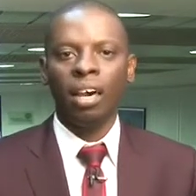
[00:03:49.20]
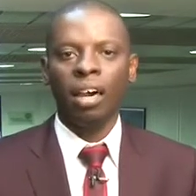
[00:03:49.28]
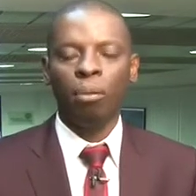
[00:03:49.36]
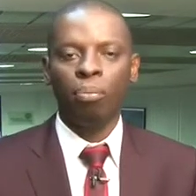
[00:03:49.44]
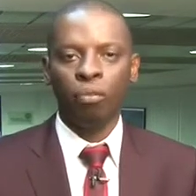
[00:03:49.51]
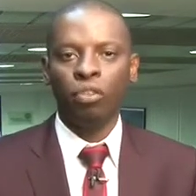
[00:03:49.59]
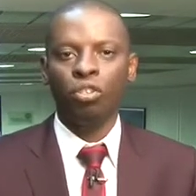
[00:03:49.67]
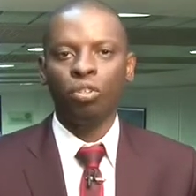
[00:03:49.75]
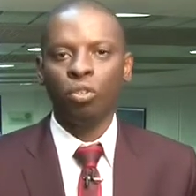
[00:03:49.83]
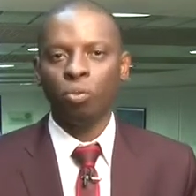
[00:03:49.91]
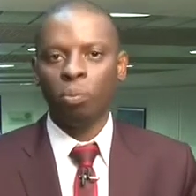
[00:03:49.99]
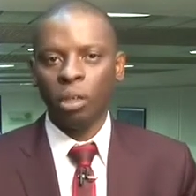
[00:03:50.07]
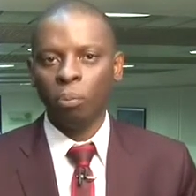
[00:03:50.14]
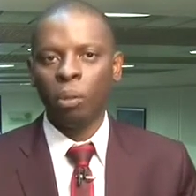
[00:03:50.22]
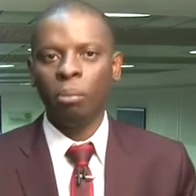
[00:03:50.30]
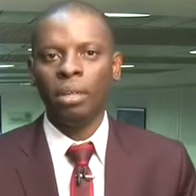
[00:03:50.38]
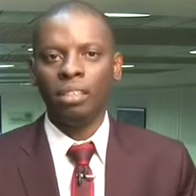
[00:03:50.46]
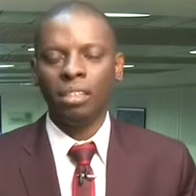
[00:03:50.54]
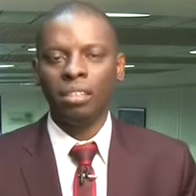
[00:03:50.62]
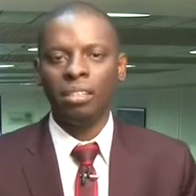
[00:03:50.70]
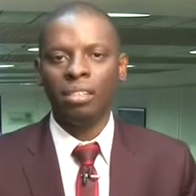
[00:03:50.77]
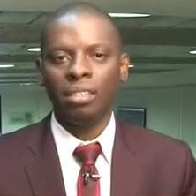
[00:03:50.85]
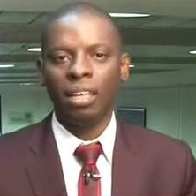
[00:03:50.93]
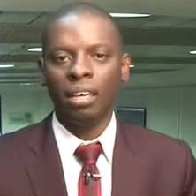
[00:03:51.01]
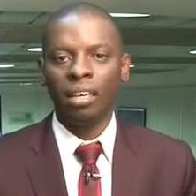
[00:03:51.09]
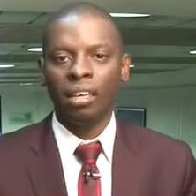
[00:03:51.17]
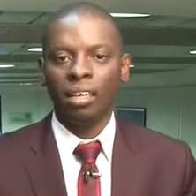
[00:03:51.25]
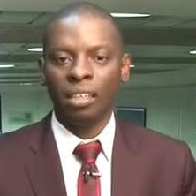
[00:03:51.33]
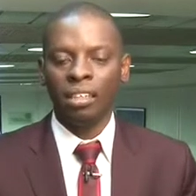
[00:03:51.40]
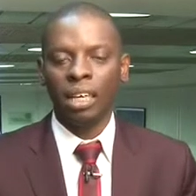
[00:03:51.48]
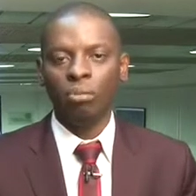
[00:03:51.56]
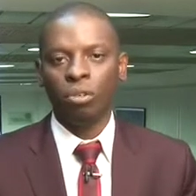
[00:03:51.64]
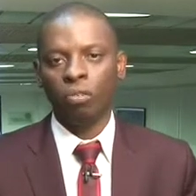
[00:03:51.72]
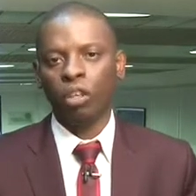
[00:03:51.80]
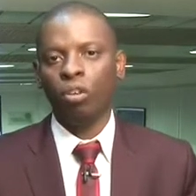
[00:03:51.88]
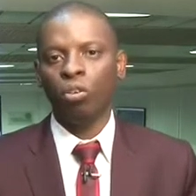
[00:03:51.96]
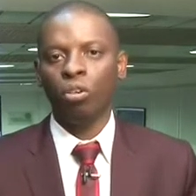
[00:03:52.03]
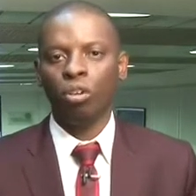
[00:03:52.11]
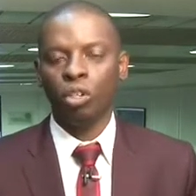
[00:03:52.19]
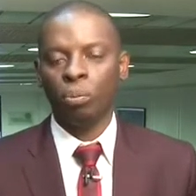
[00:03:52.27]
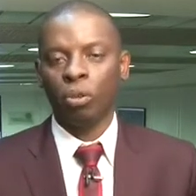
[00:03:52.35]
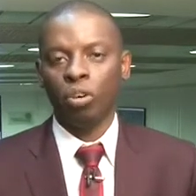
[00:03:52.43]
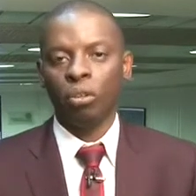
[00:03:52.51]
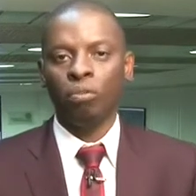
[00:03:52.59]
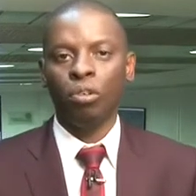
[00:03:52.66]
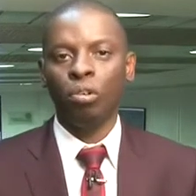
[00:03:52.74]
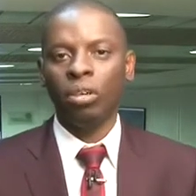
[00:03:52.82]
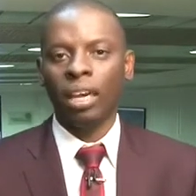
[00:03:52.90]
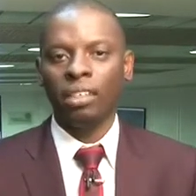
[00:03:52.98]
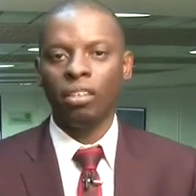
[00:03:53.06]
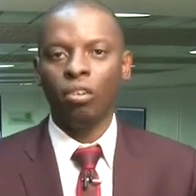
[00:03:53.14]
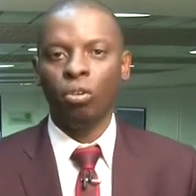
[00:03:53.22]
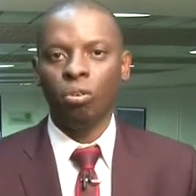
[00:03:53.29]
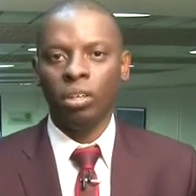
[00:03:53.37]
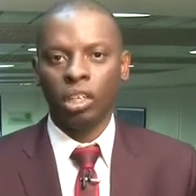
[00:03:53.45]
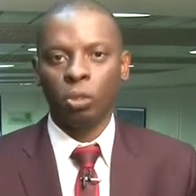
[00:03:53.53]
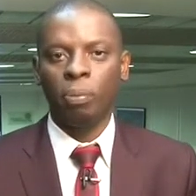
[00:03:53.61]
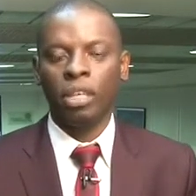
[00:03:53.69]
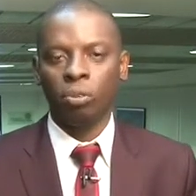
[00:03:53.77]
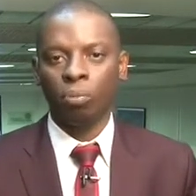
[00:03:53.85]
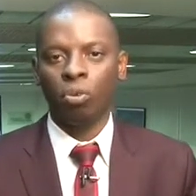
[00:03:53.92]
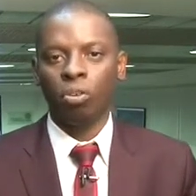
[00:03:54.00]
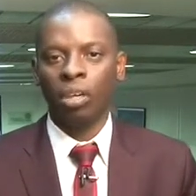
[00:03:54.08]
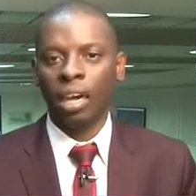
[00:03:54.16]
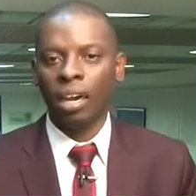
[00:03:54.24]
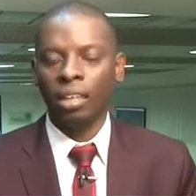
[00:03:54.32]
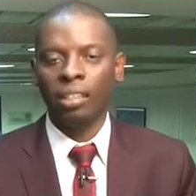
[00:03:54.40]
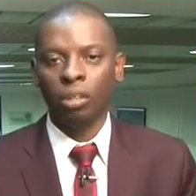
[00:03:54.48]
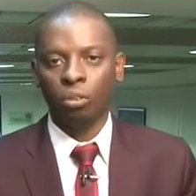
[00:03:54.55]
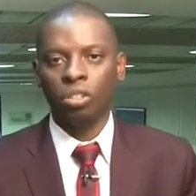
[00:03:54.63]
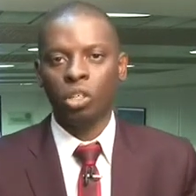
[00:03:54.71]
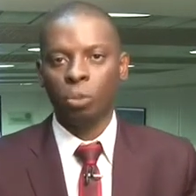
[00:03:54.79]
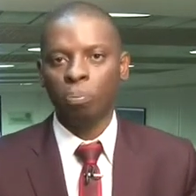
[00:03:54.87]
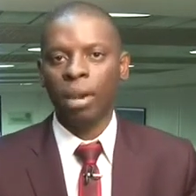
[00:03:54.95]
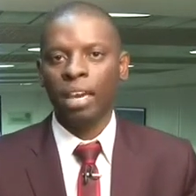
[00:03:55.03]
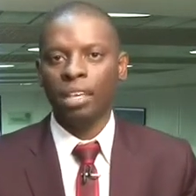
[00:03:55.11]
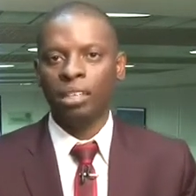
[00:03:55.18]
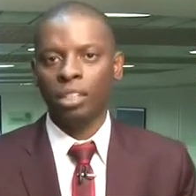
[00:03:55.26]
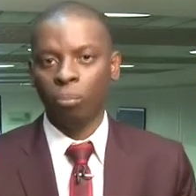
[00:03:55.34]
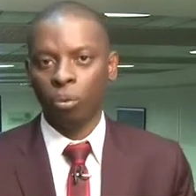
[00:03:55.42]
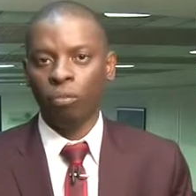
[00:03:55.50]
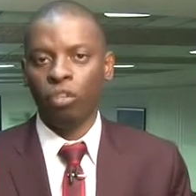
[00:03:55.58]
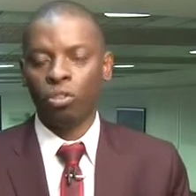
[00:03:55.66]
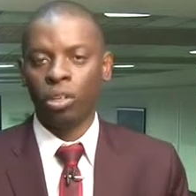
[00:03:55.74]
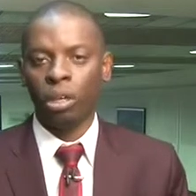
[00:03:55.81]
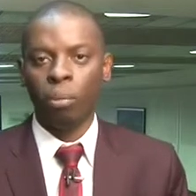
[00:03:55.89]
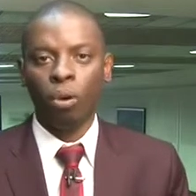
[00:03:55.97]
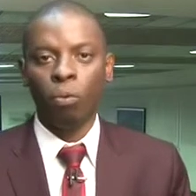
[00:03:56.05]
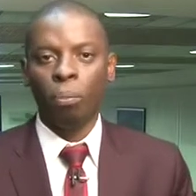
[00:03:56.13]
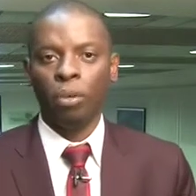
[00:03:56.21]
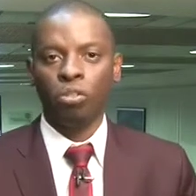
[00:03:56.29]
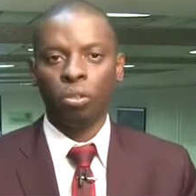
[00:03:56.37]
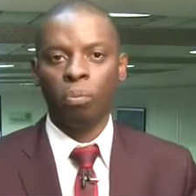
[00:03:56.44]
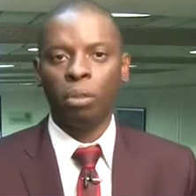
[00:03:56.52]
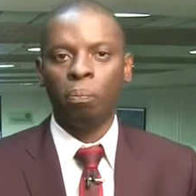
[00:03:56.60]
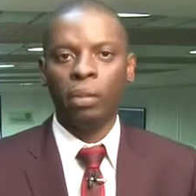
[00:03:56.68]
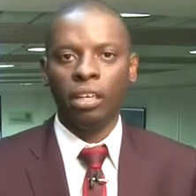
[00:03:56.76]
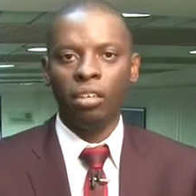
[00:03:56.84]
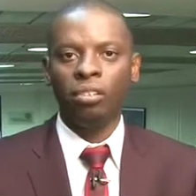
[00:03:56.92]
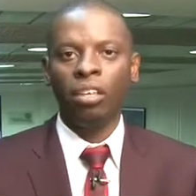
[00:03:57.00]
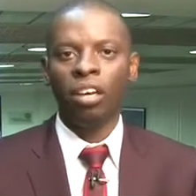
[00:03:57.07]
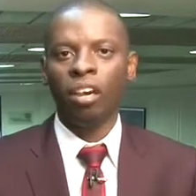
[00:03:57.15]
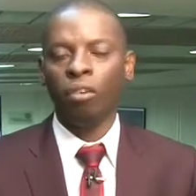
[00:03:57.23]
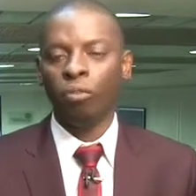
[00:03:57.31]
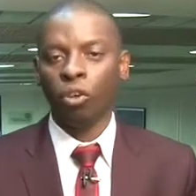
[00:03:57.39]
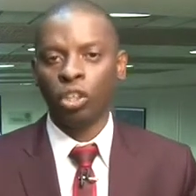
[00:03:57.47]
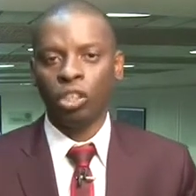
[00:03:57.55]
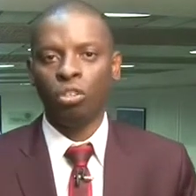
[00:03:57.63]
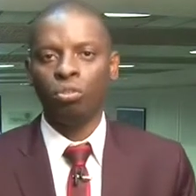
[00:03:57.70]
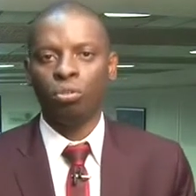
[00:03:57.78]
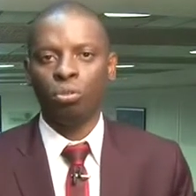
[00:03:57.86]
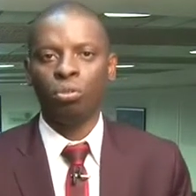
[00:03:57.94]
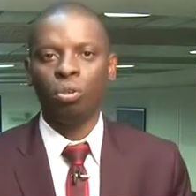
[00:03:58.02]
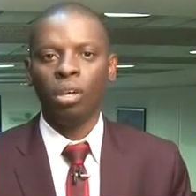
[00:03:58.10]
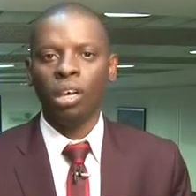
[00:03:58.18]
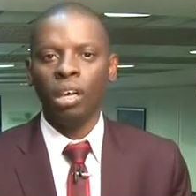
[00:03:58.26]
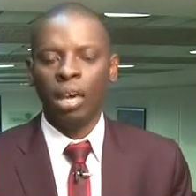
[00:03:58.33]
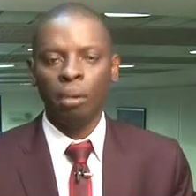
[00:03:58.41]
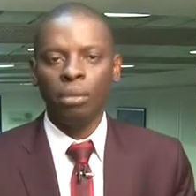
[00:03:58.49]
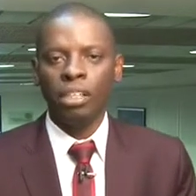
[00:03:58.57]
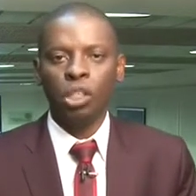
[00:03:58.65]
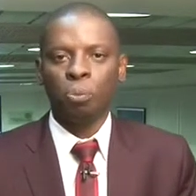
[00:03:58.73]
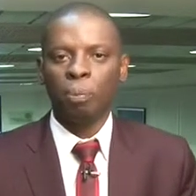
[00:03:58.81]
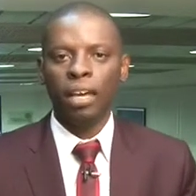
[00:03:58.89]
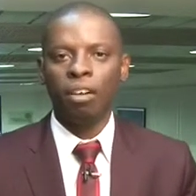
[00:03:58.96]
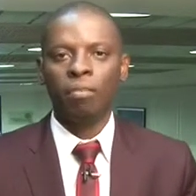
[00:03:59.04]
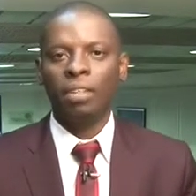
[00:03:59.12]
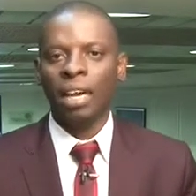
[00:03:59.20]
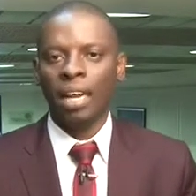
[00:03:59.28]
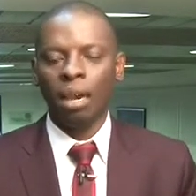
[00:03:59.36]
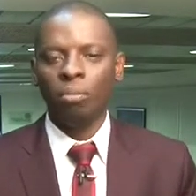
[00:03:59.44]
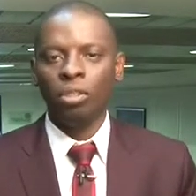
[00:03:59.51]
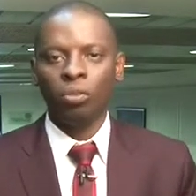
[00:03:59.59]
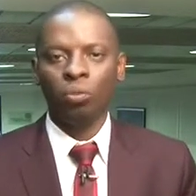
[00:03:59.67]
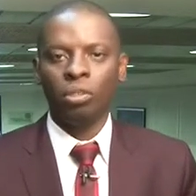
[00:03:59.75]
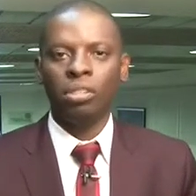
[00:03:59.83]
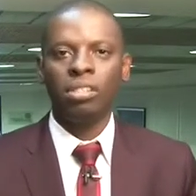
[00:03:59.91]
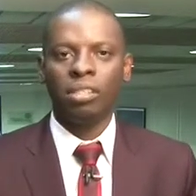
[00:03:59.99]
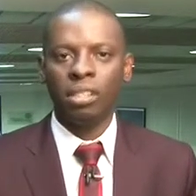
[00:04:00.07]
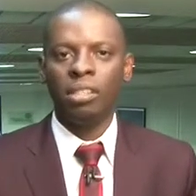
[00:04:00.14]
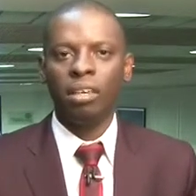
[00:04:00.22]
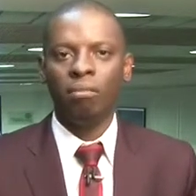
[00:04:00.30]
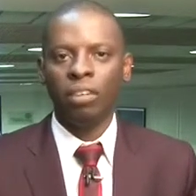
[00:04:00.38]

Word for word: uh, provisions will be implemented this year in terms of the loan loss, because if you look at the loan expense book, uh, there was a spike in the provision, about 1.7 billion for the Q2. I mean, in spite of that, I mean, we still see a